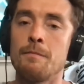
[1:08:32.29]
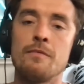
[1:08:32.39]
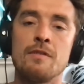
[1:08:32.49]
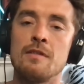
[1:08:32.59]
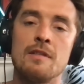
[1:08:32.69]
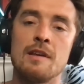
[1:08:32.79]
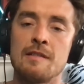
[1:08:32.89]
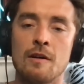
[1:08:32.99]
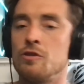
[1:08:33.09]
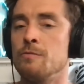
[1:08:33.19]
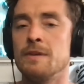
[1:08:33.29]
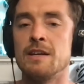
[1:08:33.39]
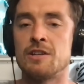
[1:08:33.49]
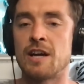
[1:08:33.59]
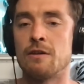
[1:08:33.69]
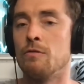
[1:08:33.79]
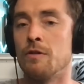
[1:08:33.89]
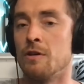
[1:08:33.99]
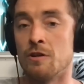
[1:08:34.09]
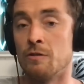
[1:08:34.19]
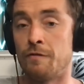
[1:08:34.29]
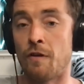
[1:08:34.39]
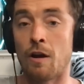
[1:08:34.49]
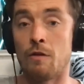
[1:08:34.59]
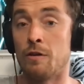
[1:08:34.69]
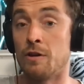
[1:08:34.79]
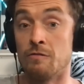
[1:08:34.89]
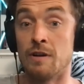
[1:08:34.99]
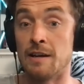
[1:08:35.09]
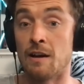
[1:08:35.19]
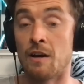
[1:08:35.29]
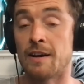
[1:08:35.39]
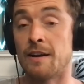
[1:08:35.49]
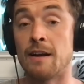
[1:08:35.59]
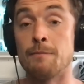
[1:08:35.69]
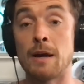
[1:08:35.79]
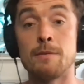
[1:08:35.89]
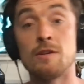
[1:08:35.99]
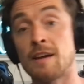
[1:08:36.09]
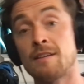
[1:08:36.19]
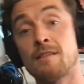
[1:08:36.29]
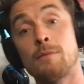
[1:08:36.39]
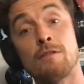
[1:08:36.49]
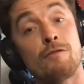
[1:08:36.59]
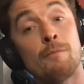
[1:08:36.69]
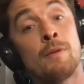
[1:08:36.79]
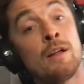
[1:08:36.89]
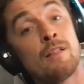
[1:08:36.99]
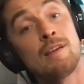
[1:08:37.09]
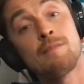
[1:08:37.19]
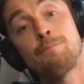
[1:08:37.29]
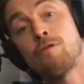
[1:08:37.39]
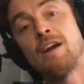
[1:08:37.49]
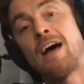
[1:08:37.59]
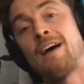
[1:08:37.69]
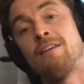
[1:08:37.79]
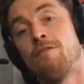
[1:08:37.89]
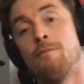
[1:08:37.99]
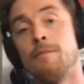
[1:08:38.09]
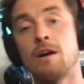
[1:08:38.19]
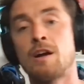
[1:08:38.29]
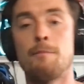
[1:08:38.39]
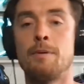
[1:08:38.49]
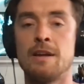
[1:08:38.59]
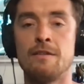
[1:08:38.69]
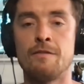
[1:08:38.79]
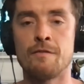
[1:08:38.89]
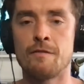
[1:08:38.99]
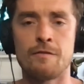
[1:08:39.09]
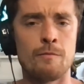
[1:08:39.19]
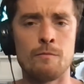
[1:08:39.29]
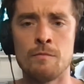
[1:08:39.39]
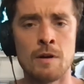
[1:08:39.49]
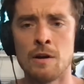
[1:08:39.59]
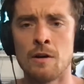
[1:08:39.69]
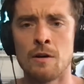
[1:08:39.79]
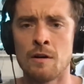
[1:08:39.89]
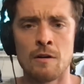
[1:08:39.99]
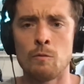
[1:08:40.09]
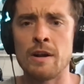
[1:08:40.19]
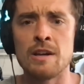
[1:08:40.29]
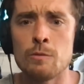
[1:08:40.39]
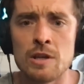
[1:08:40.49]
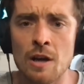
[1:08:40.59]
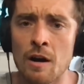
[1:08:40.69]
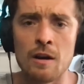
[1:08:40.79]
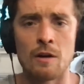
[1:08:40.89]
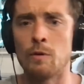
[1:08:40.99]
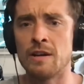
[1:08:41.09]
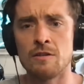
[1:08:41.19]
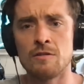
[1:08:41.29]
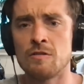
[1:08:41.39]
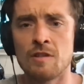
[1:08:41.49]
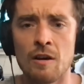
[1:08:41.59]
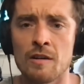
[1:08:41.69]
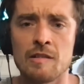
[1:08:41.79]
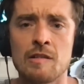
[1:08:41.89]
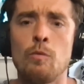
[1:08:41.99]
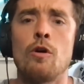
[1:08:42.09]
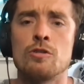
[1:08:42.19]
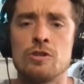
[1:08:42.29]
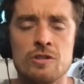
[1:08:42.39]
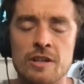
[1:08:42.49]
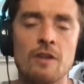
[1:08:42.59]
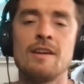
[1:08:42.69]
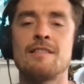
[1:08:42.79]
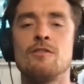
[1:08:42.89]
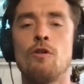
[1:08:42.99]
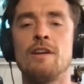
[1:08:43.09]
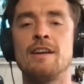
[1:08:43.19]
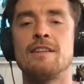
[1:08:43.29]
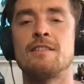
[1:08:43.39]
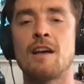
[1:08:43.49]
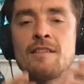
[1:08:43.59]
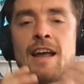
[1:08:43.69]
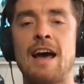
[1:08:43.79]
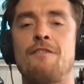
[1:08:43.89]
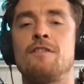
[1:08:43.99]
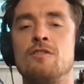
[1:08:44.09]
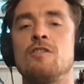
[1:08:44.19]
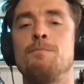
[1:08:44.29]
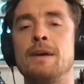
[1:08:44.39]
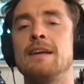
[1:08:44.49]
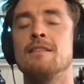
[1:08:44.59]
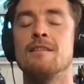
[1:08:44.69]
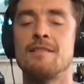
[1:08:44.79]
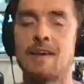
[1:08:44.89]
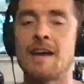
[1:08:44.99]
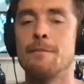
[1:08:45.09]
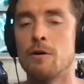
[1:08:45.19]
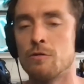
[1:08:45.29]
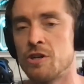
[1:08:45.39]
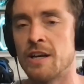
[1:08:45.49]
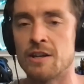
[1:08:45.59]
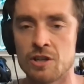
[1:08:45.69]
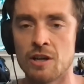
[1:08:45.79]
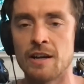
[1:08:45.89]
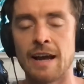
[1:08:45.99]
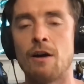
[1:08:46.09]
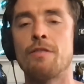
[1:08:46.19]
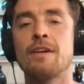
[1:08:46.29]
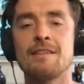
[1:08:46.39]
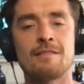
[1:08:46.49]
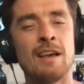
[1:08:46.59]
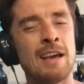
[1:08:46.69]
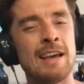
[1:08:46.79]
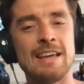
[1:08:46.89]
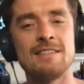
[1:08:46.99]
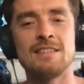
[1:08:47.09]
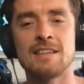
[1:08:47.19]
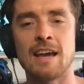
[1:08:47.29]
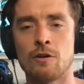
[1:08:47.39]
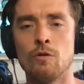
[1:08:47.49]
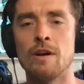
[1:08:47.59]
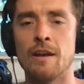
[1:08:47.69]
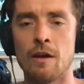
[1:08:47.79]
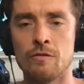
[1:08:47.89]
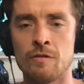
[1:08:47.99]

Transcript: this social media channel that you follow that you really like, and then maybe you take something from this print ad from a company from when you were younger, when you used to like squash. You know, it doesn't have to just be the same old shit churning out. I think it's easy to get caught in those